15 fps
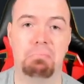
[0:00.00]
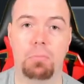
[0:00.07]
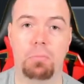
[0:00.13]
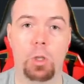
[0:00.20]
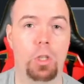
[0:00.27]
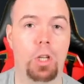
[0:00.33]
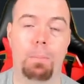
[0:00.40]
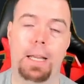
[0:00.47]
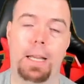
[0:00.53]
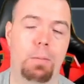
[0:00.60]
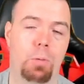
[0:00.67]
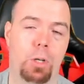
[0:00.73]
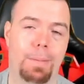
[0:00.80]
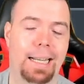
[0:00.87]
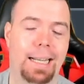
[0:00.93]
you don't make
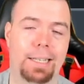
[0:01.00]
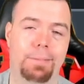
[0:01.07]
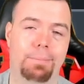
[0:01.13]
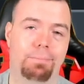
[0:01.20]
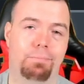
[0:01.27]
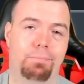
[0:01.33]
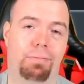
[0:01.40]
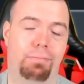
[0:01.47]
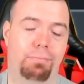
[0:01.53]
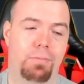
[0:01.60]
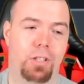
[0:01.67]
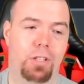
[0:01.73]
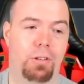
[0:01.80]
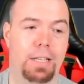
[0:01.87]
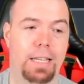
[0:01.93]
your money back.
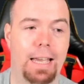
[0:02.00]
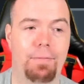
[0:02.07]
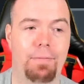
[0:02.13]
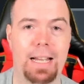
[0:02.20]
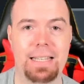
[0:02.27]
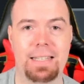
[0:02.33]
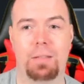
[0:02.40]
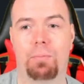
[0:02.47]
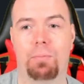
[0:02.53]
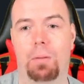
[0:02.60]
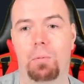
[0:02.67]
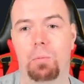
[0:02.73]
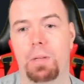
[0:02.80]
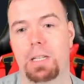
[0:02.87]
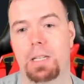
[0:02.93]
So yeah, that's the
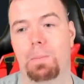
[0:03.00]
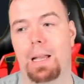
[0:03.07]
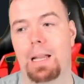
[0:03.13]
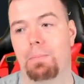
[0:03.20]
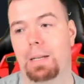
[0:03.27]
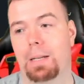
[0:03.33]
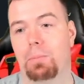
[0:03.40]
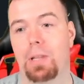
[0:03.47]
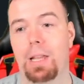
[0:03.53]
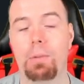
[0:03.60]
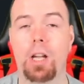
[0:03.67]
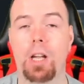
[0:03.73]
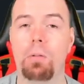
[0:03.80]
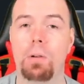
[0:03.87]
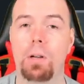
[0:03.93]
problem with this player pick. But there
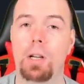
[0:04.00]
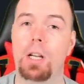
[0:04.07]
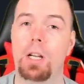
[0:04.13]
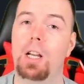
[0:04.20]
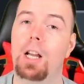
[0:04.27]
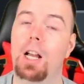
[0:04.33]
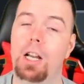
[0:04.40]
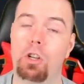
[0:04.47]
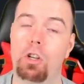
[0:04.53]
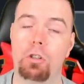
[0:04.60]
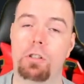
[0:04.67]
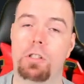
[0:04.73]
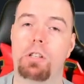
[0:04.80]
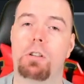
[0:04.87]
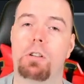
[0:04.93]
we go. Good
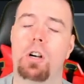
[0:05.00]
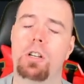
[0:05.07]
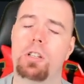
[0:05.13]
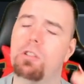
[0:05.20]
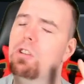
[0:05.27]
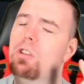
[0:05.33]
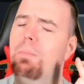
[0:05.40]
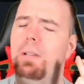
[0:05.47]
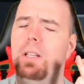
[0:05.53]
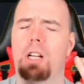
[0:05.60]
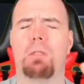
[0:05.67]
luck to you guys. Drop me in the